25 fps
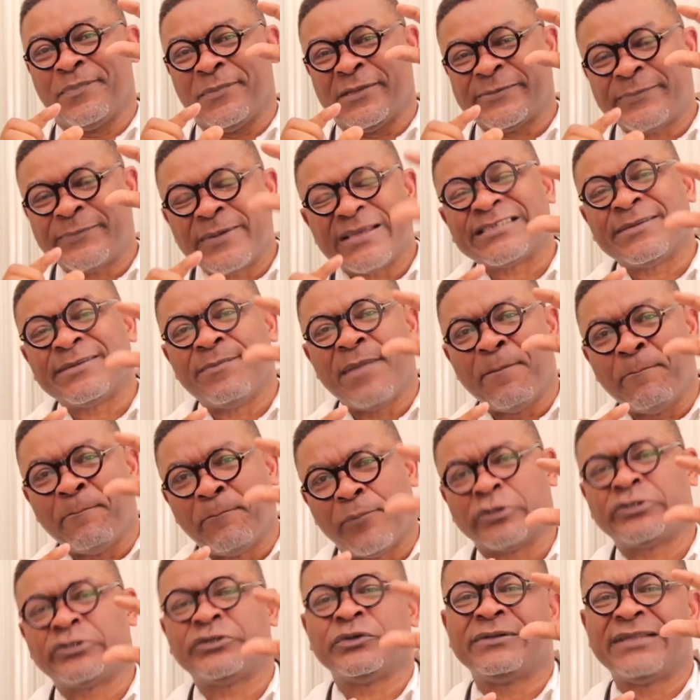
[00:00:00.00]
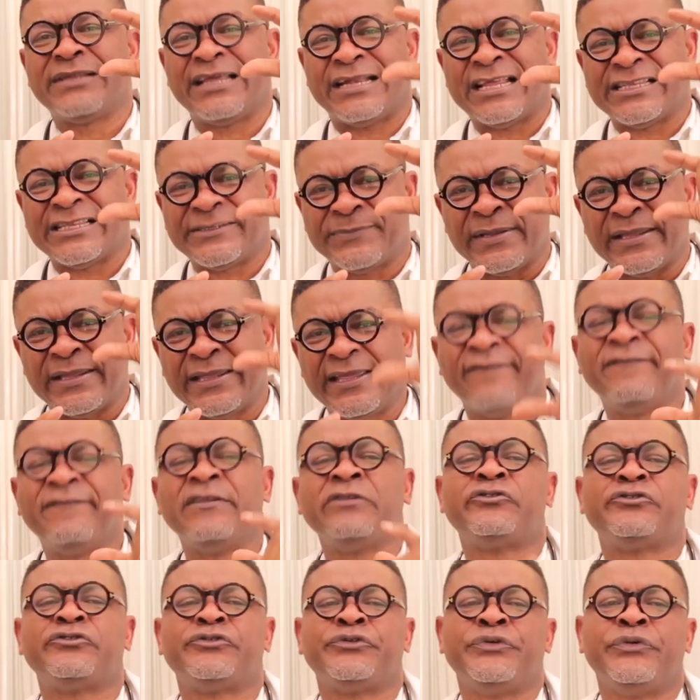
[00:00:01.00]
specimen bottle that has been
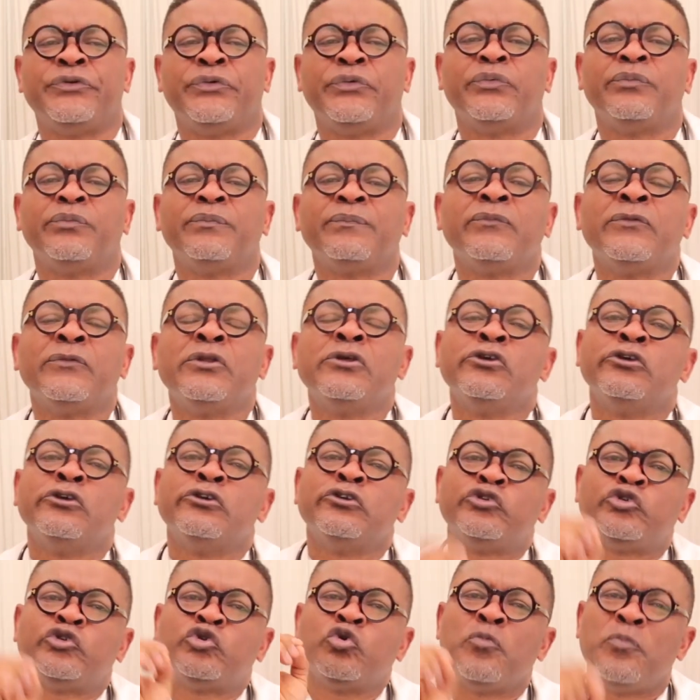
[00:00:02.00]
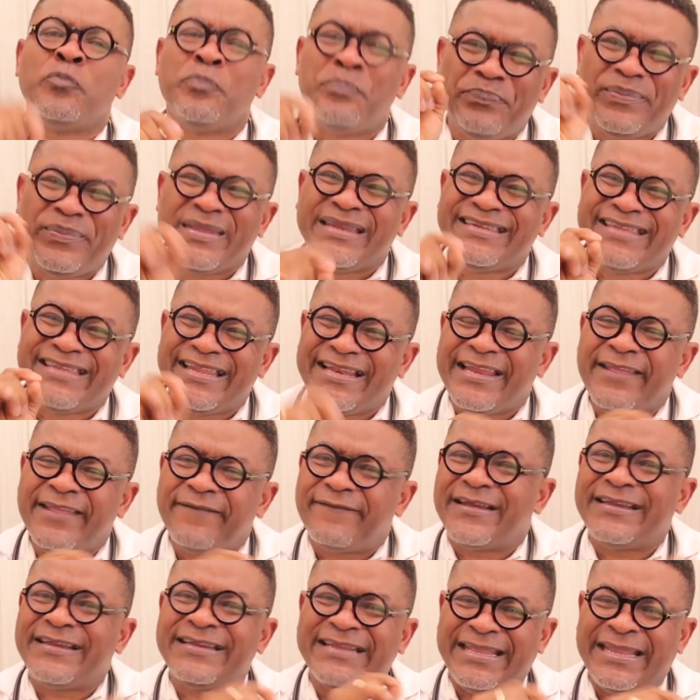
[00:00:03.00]
given to you should be
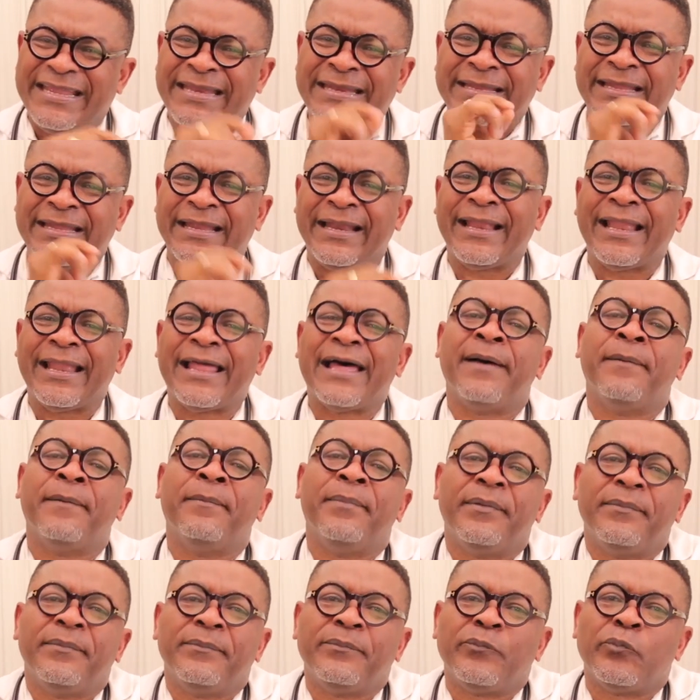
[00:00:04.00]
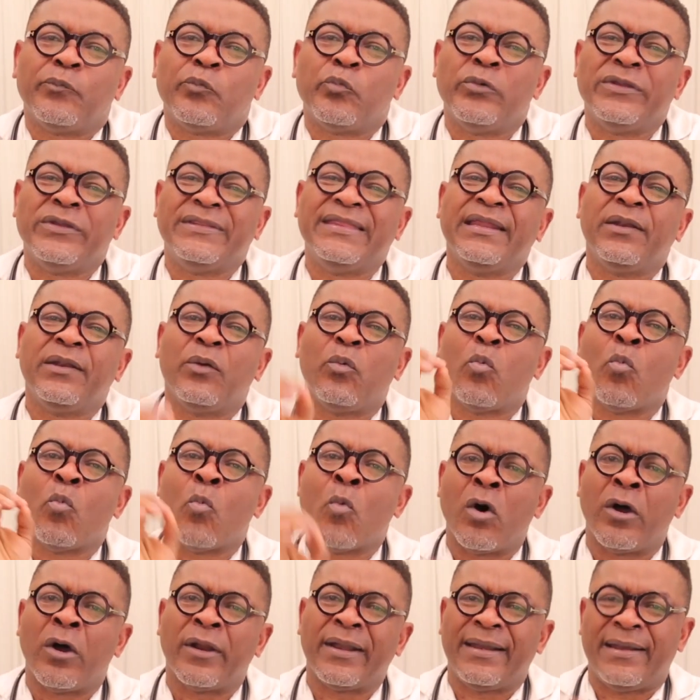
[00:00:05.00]
delivered in the lab
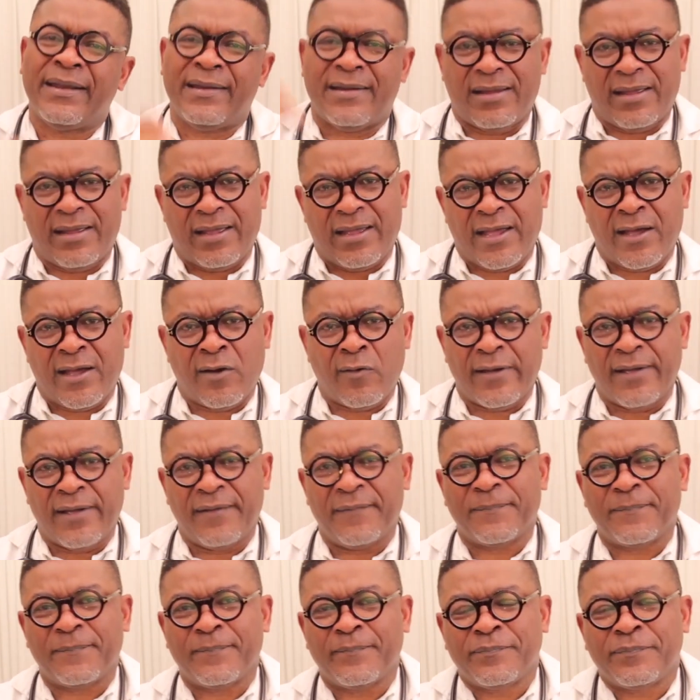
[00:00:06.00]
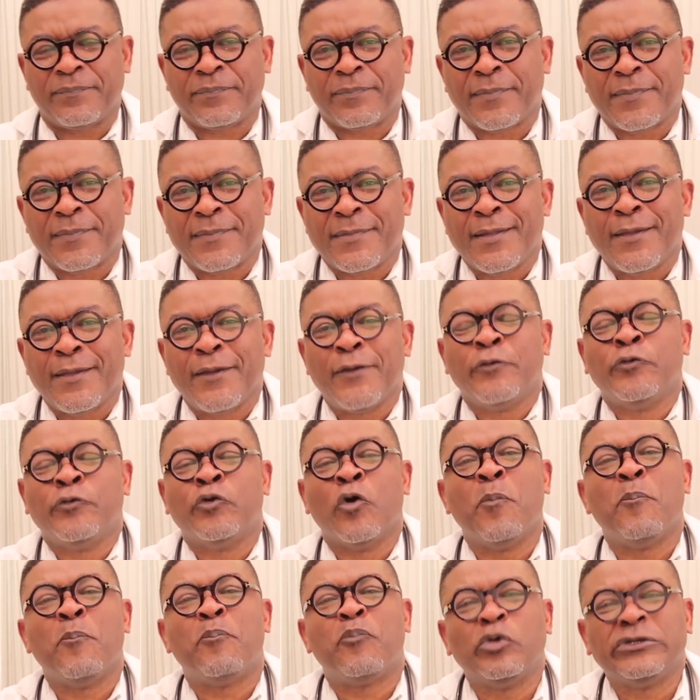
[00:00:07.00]
within 1 hour.
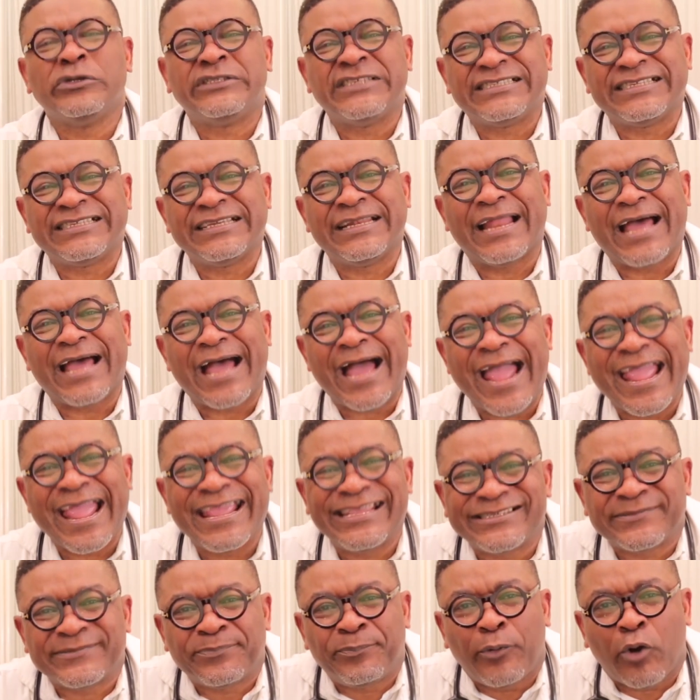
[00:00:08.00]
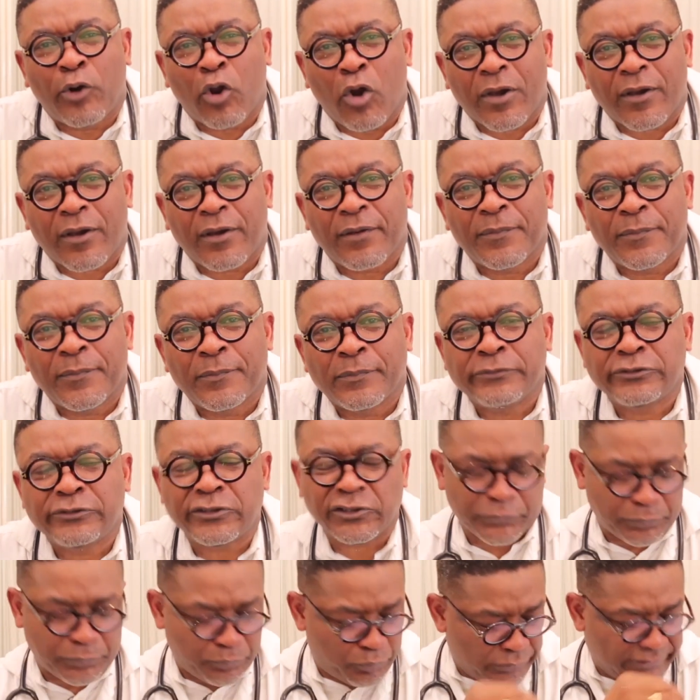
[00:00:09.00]
Don't put it in ice block.
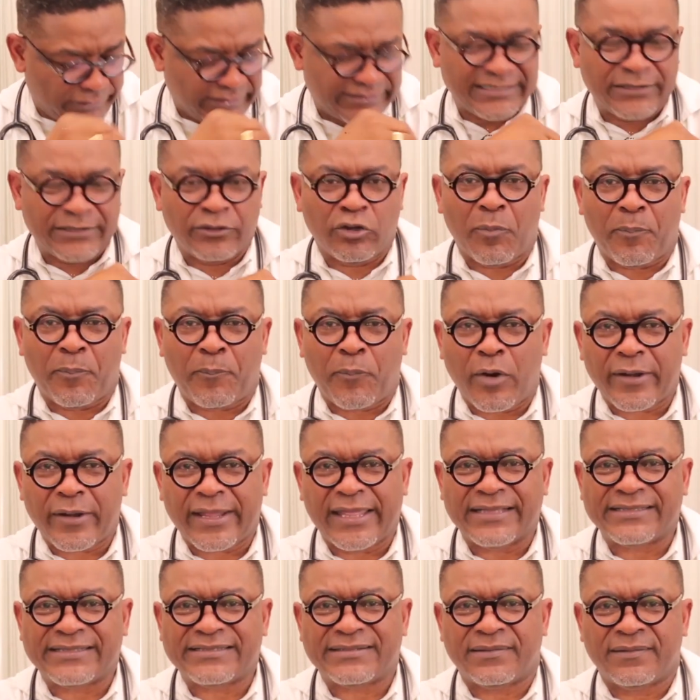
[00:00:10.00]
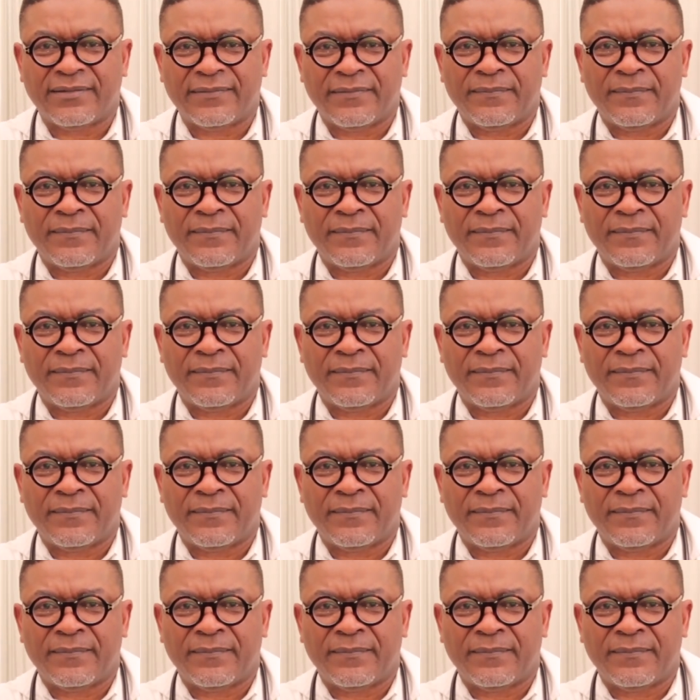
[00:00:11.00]
Just put it in your pocket